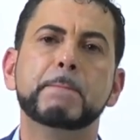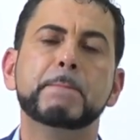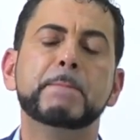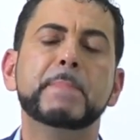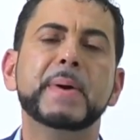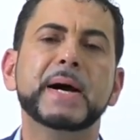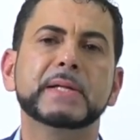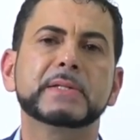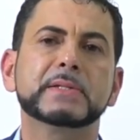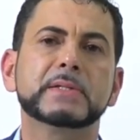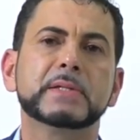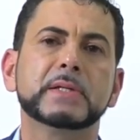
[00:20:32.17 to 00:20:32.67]

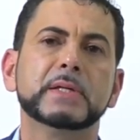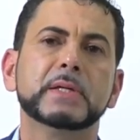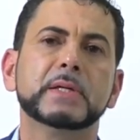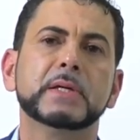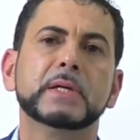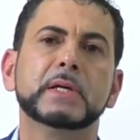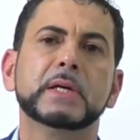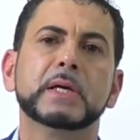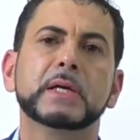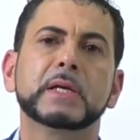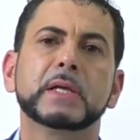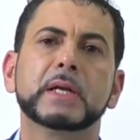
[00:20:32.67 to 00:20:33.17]
but
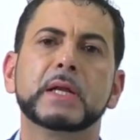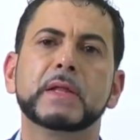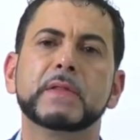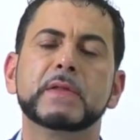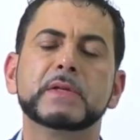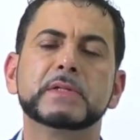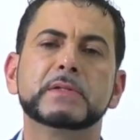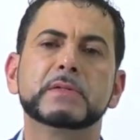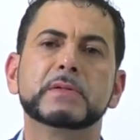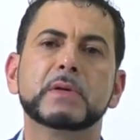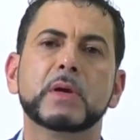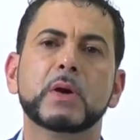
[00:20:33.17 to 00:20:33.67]

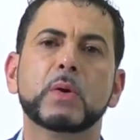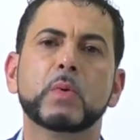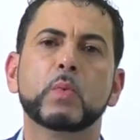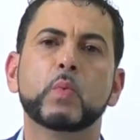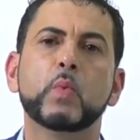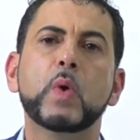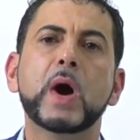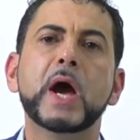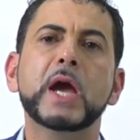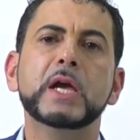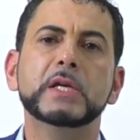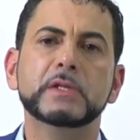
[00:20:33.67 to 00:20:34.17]
there's
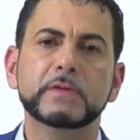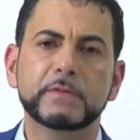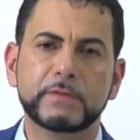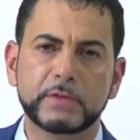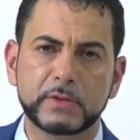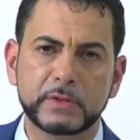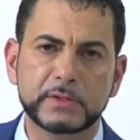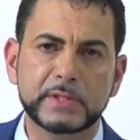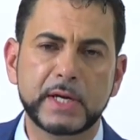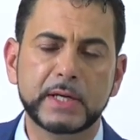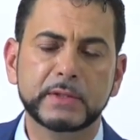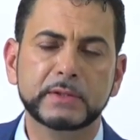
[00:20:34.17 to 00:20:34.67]
ways of
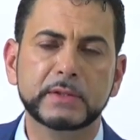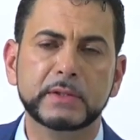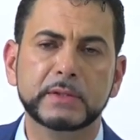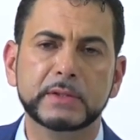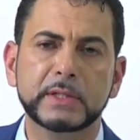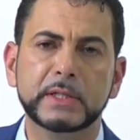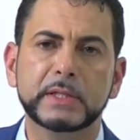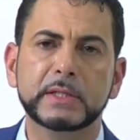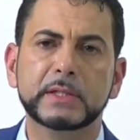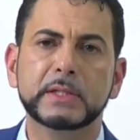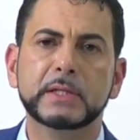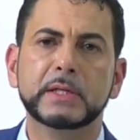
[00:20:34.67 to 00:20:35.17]
conducting
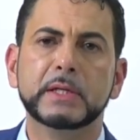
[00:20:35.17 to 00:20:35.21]
that.